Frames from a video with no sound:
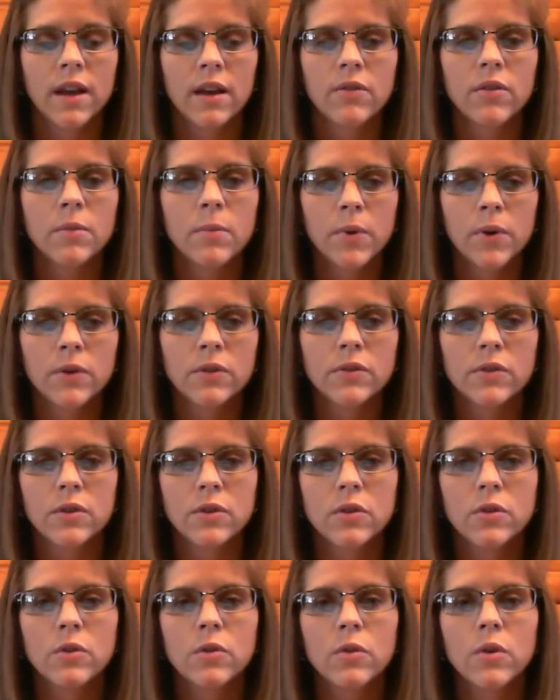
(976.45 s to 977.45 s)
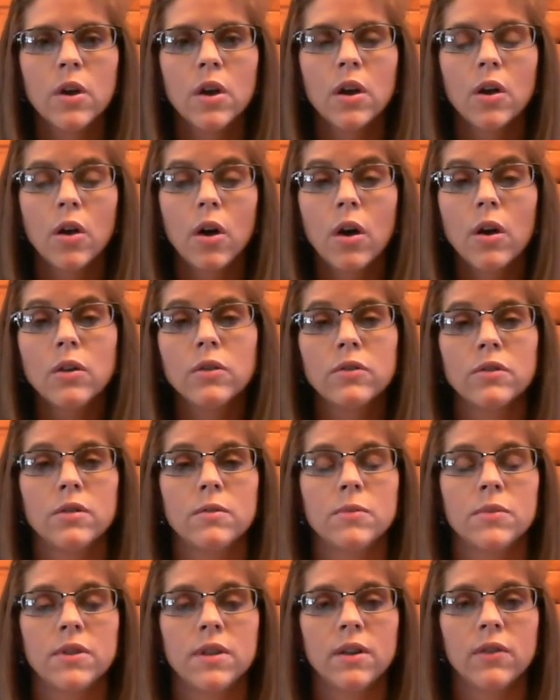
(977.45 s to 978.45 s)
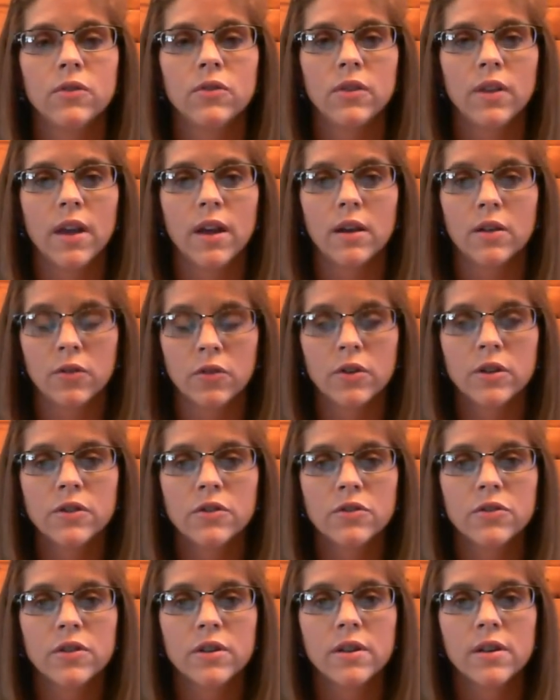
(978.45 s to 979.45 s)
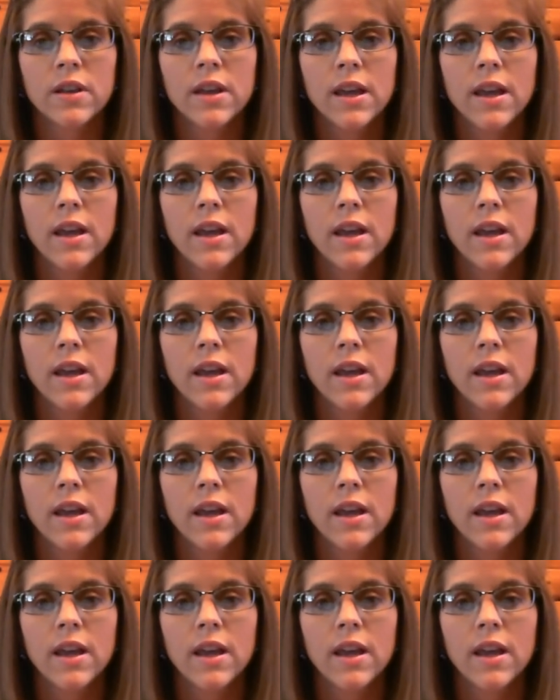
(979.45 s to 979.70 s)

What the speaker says: every person who calls themselves a Christian,